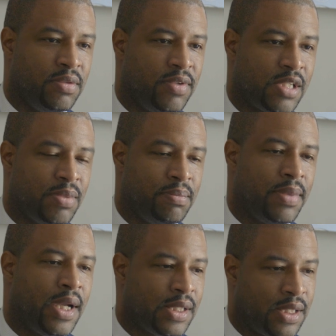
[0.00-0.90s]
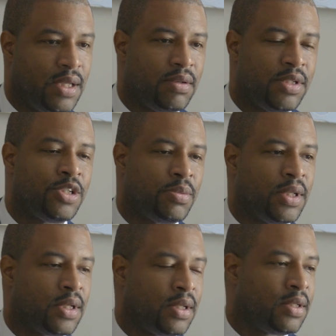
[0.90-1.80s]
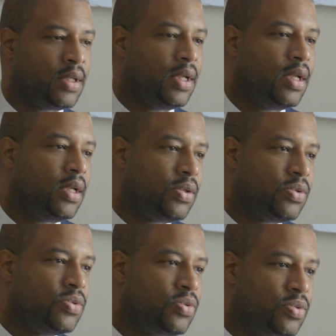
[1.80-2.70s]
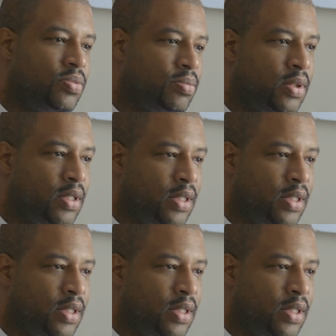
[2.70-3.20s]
investment banks here in Jamaica who you know,